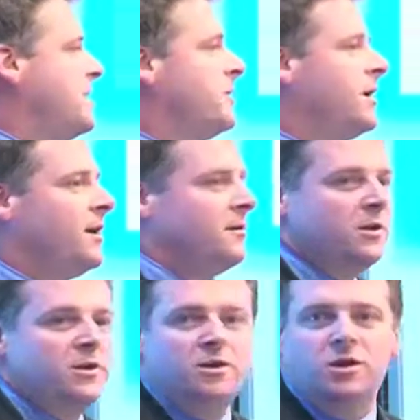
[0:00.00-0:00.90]
out there,
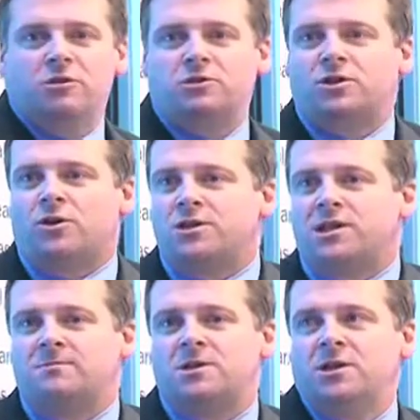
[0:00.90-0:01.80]
new
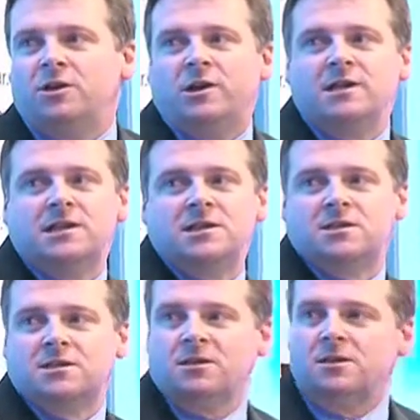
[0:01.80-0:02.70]
concepts and new ideas.